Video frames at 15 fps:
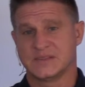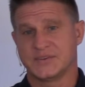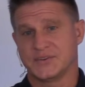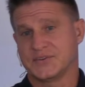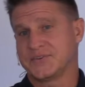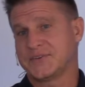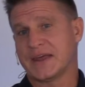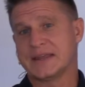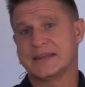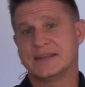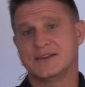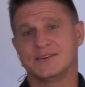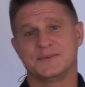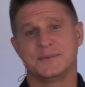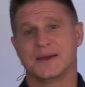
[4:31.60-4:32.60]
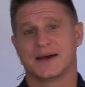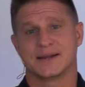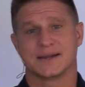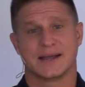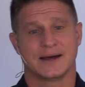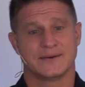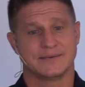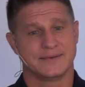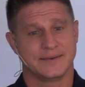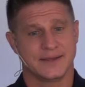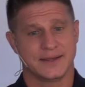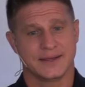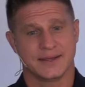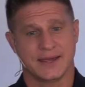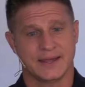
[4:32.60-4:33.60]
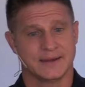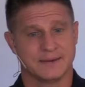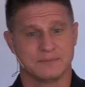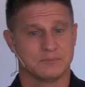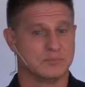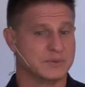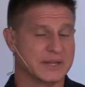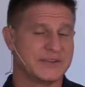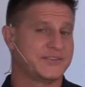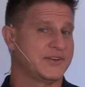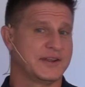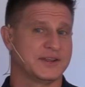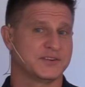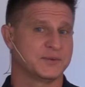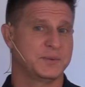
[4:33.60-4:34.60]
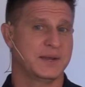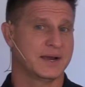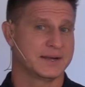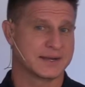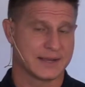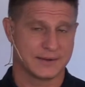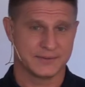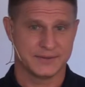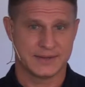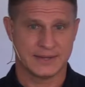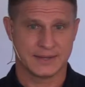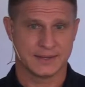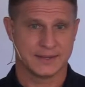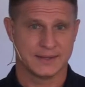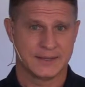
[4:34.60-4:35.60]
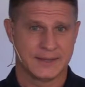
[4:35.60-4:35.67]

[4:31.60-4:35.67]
Descendants beyond counting and blessings beyond counting.